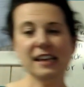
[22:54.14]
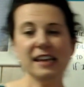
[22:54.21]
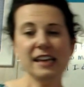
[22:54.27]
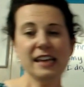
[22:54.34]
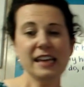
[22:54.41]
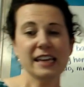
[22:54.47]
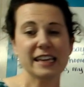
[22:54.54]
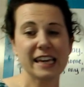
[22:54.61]

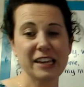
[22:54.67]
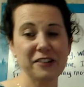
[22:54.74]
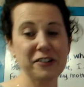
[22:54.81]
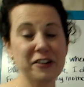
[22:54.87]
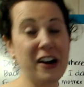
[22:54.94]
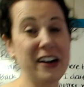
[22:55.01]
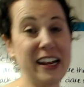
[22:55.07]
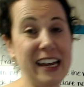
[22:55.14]

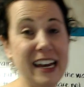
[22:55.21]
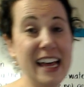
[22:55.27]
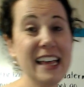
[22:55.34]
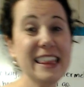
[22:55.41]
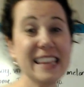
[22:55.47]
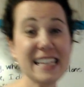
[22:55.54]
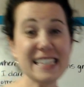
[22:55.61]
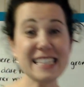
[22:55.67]
Kindergarten, let's
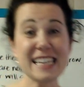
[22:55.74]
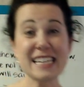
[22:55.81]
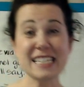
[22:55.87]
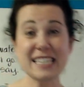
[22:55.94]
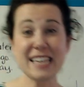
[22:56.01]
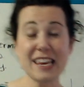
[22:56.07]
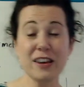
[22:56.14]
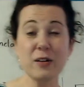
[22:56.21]

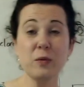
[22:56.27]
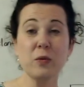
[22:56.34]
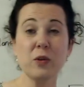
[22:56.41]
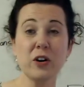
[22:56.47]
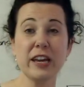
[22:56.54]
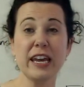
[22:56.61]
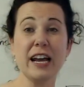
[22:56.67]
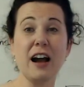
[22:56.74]
continue working
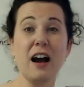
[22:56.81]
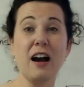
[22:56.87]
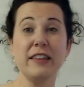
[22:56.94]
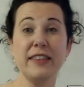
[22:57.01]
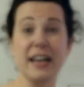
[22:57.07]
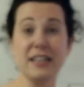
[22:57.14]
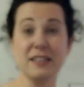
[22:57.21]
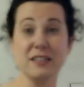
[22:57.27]
on that
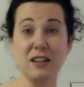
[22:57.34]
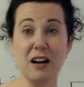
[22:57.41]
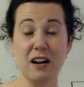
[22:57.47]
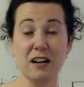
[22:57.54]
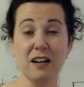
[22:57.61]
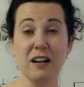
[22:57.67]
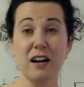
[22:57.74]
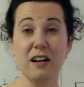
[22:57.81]
song
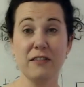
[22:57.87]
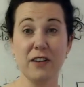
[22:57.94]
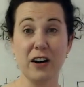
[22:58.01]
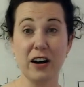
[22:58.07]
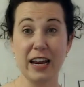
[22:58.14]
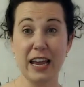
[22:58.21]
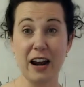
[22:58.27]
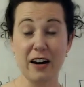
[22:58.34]
of our
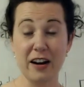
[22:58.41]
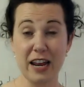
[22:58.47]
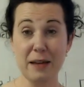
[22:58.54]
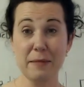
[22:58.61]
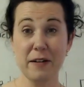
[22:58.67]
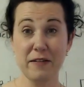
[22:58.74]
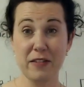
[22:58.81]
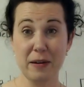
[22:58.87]
hymn of the
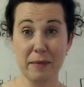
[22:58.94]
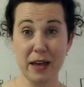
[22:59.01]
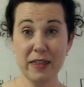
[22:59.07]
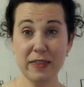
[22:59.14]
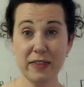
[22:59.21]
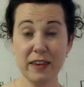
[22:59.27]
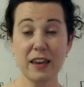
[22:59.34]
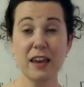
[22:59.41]
month,
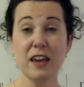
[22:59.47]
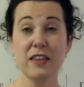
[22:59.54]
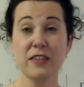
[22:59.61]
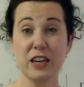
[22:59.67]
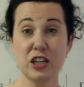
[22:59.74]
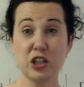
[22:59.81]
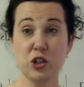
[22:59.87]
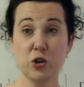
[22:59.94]
this
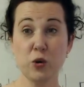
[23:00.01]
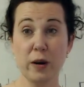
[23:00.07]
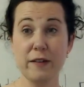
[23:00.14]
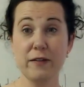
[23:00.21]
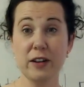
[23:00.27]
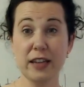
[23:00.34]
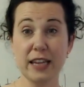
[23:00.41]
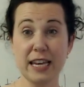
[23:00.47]
joyful
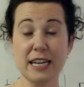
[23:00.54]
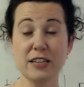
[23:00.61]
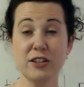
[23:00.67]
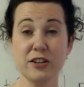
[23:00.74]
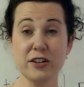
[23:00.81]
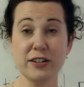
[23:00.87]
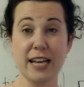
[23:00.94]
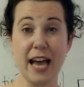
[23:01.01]
Easter
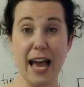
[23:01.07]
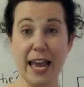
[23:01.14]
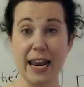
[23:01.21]
tide.